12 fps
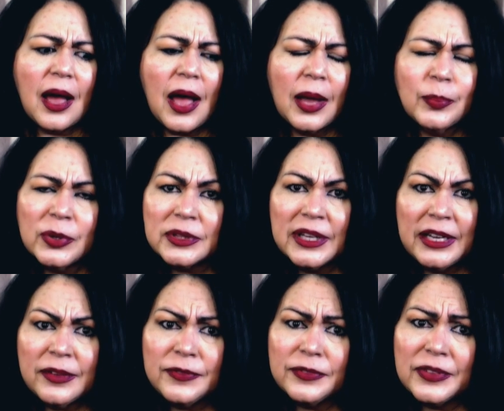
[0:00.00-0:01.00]
I
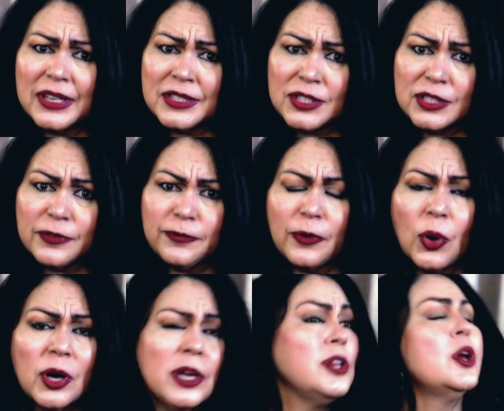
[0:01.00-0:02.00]
believe, is
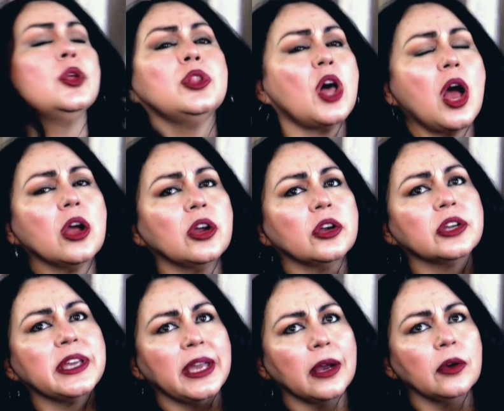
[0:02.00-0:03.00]
Sephora no longer
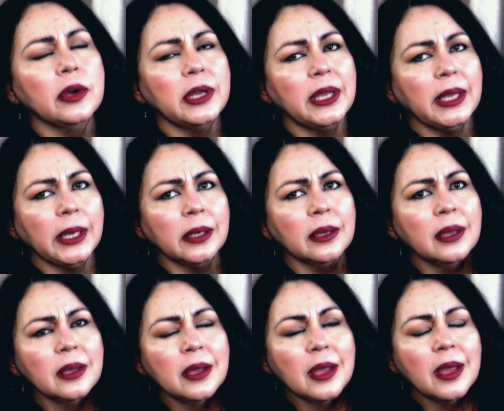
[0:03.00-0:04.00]
carrying
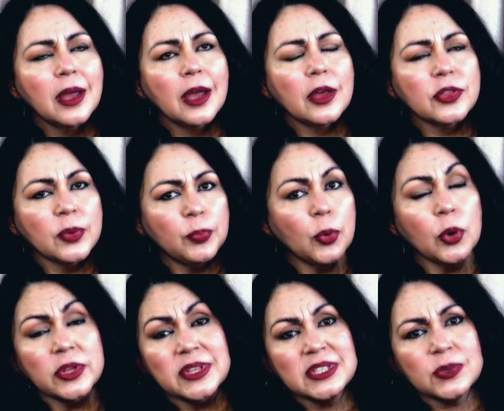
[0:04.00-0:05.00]
the
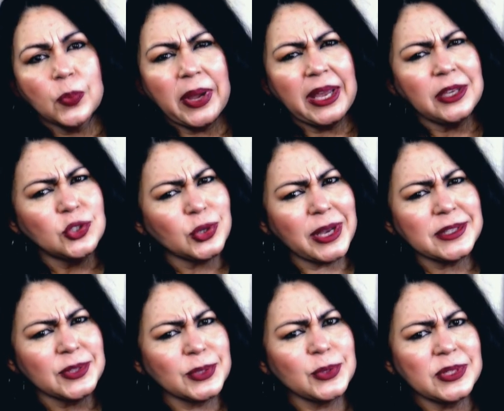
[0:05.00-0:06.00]
Born This Way
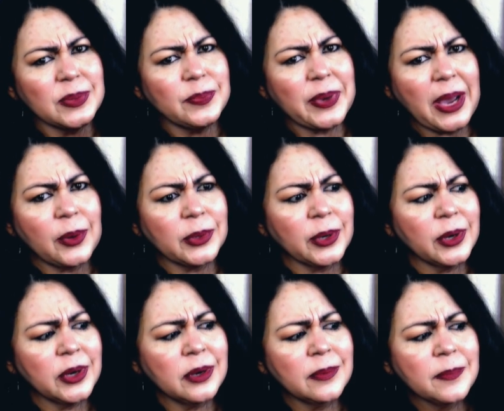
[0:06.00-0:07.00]
translucent
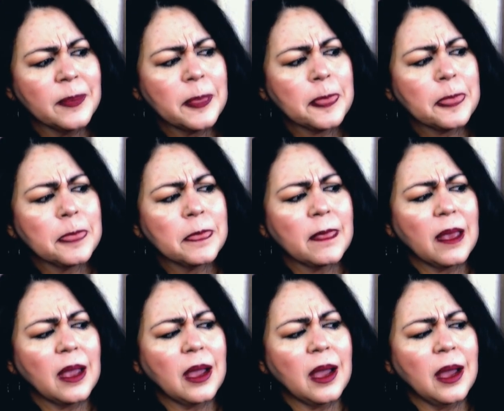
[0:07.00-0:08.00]
powder?
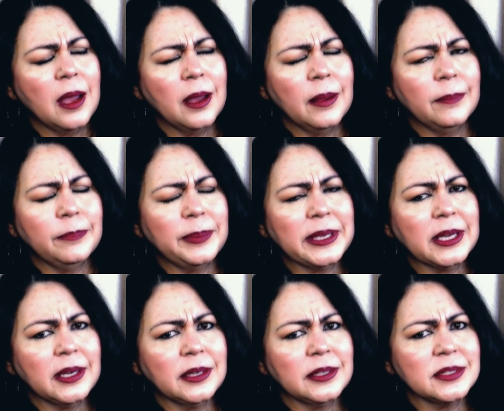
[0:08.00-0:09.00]

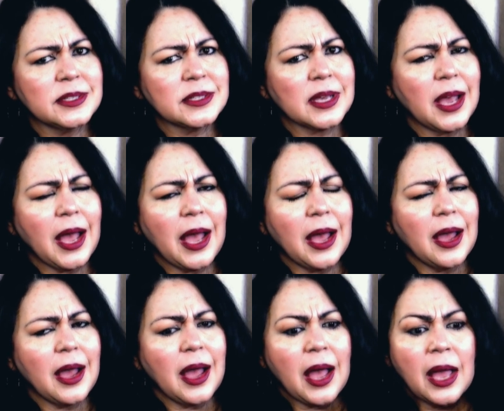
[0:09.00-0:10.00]
Because
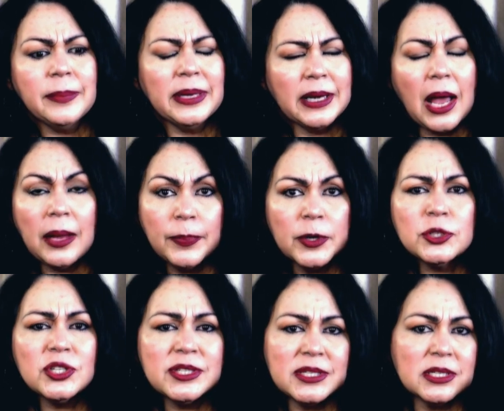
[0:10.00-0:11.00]
I mean, I
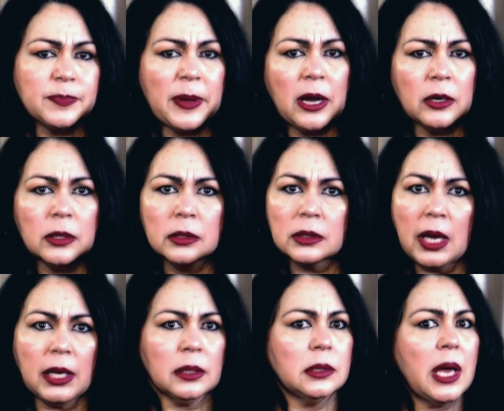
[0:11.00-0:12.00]
purchased this powder
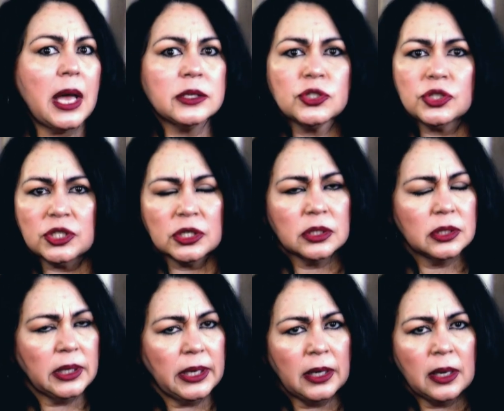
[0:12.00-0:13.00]
like last year
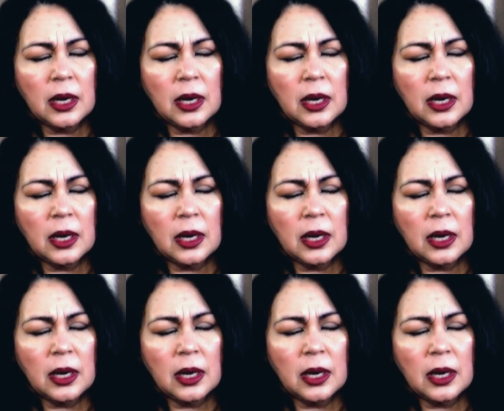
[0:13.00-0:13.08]
in